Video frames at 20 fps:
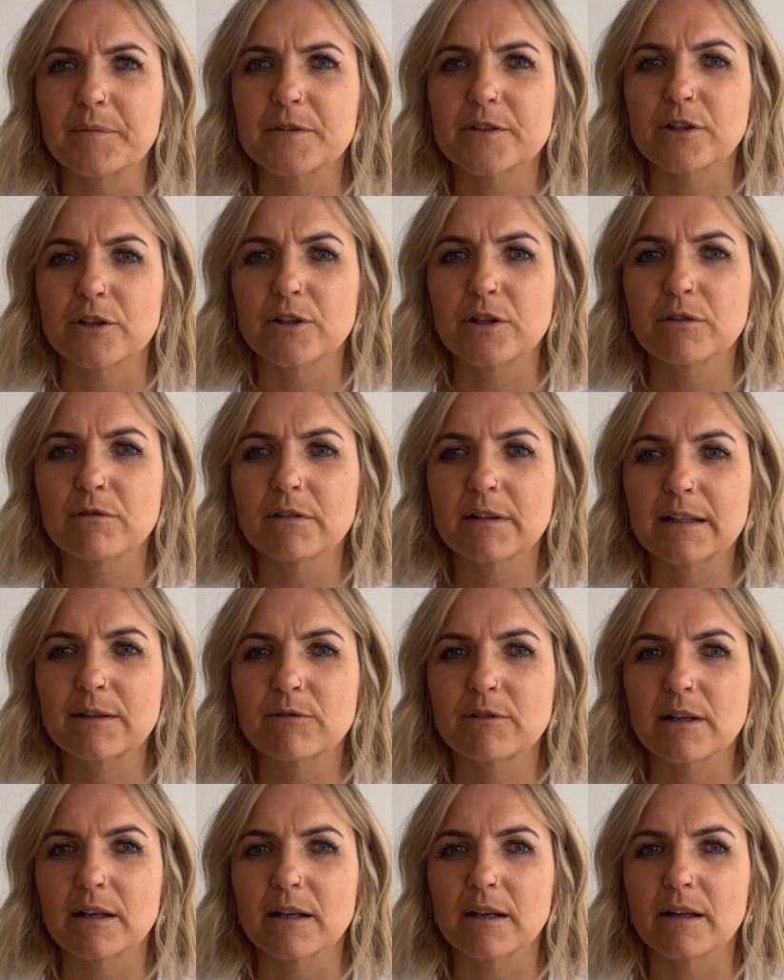So you really
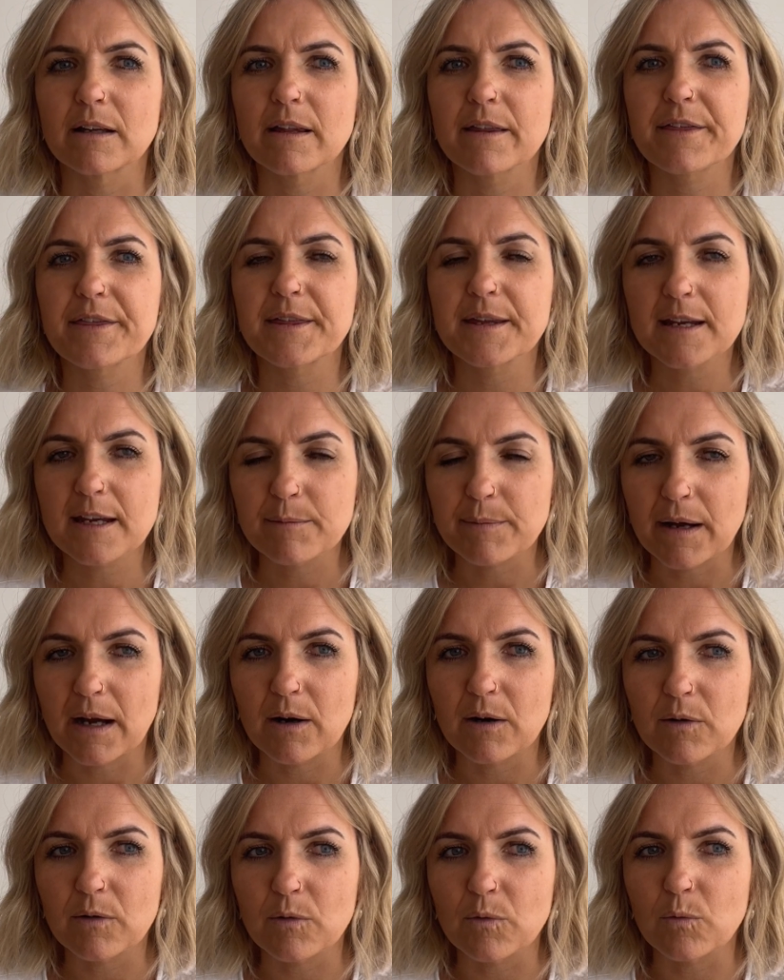want to think about